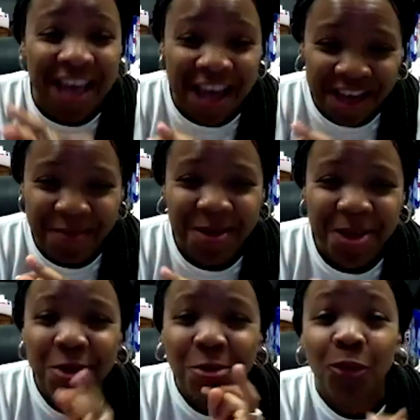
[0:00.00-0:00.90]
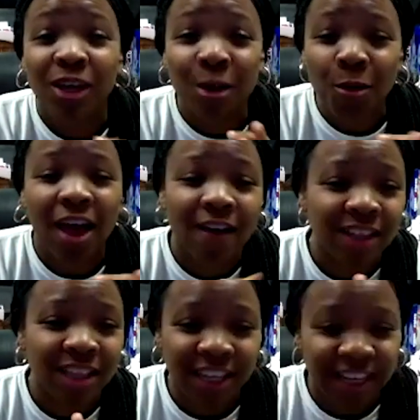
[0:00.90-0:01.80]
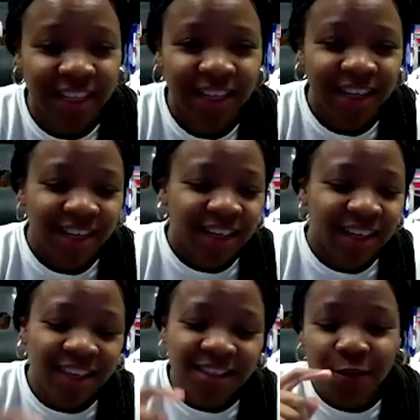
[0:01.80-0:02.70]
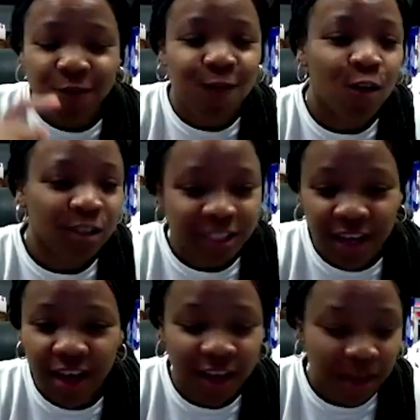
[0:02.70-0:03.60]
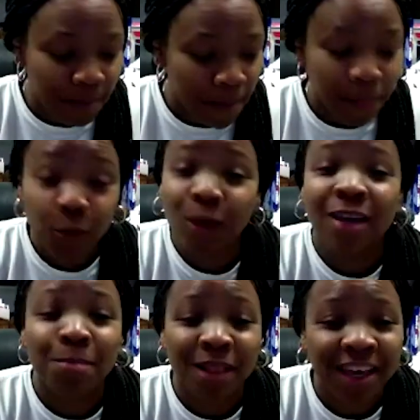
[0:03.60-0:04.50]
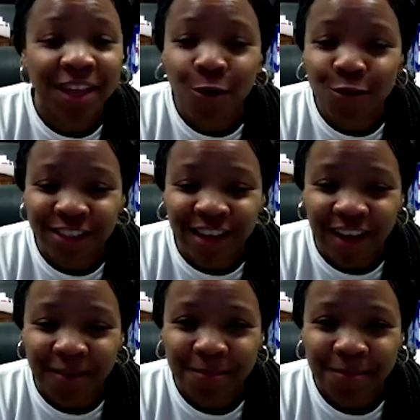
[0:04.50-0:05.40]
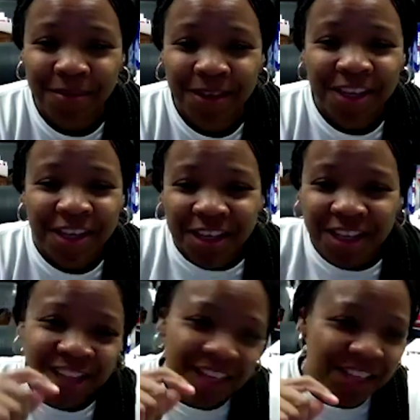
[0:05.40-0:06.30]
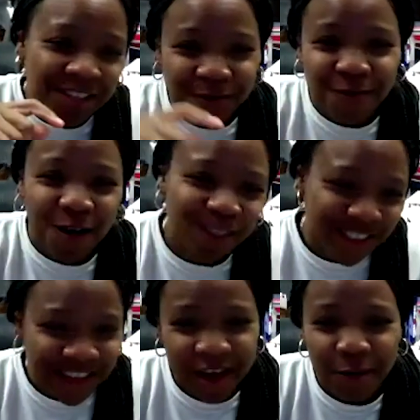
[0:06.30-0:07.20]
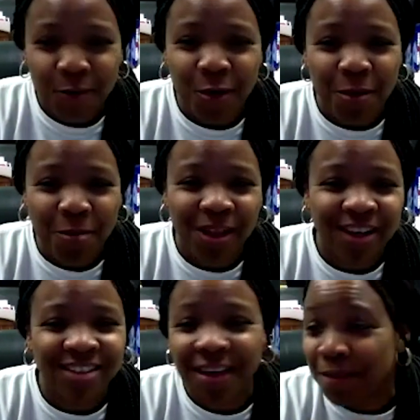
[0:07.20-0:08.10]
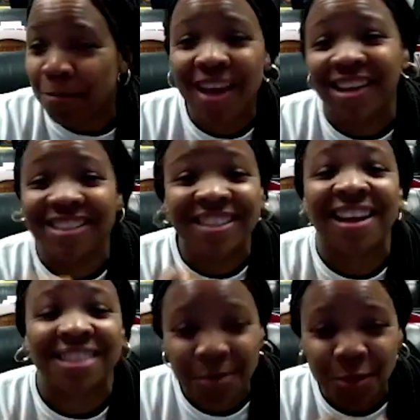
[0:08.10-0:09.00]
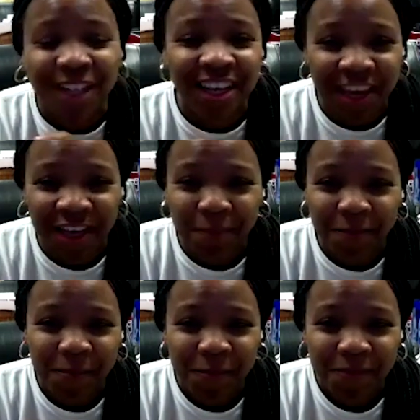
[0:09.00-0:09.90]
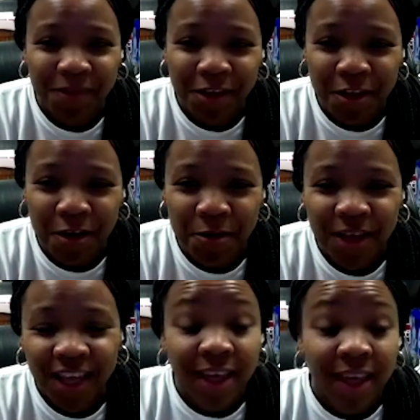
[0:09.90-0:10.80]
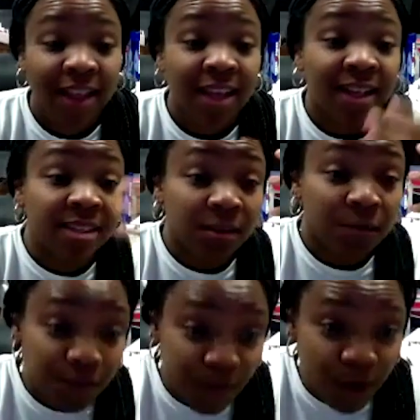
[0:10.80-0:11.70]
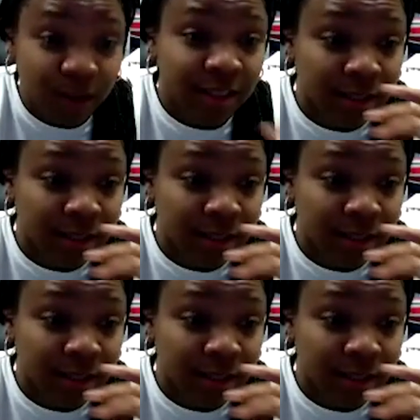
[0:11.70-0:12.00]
time we don't have a lead. It's the first time we play in overtime. It is the first time where my players have to make a shot to win the game, you know? And then it's the first